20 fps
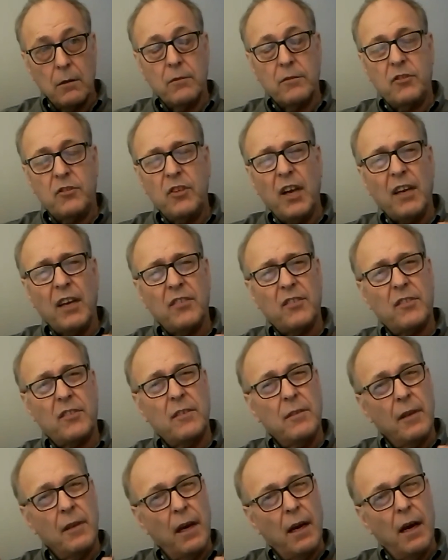just
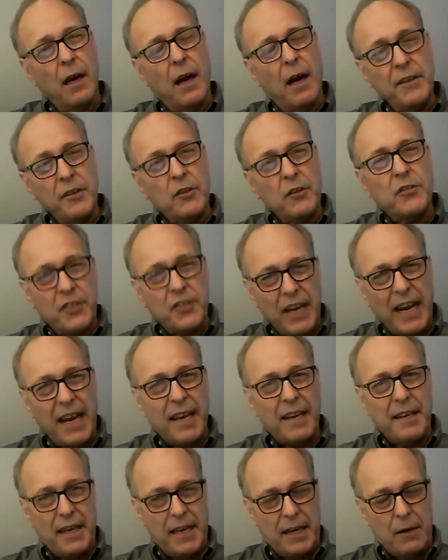
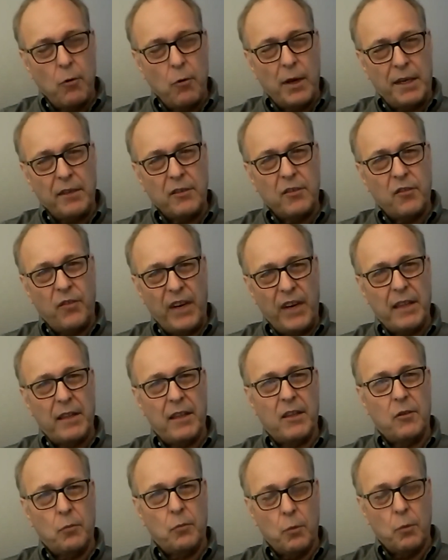understanding what his
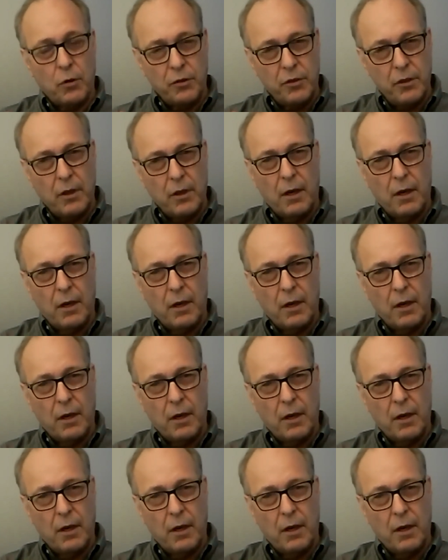feelings were,